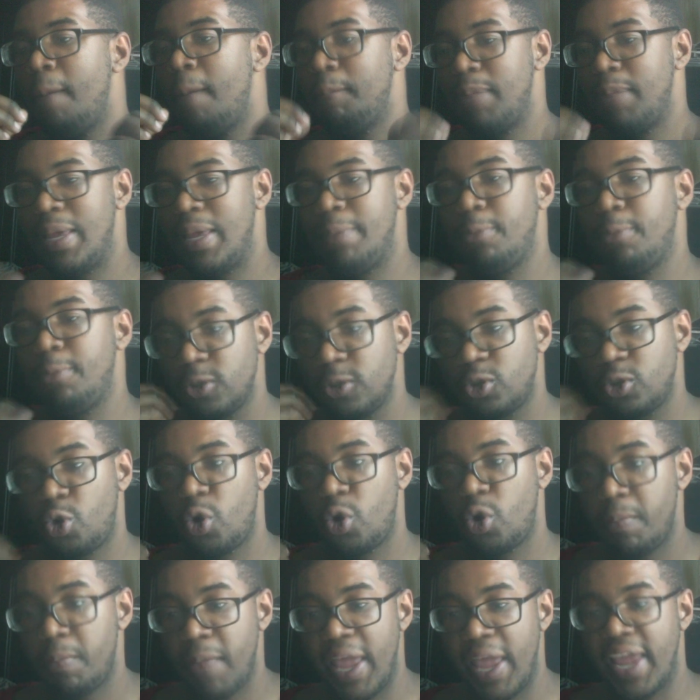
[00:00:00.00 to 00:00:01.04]
people
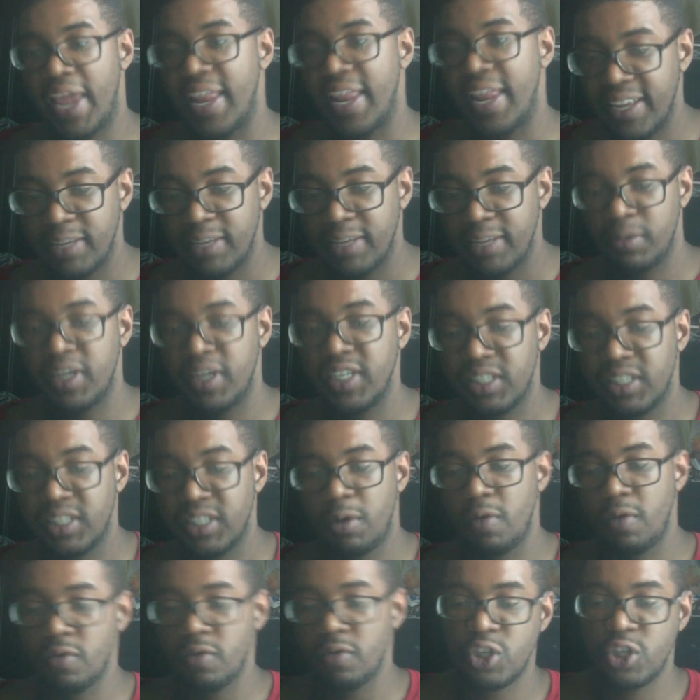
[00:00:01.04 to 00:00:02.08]
started making these beliefs
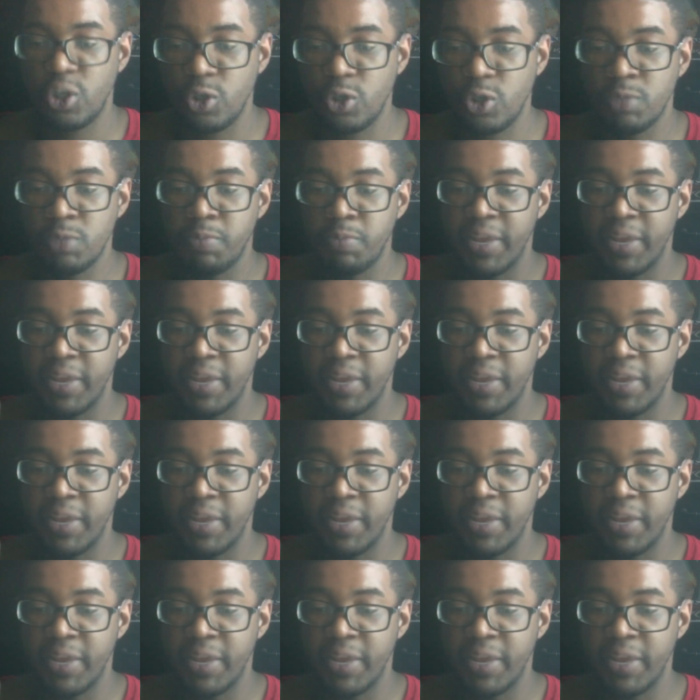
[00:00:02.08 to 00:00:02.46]
about the Jews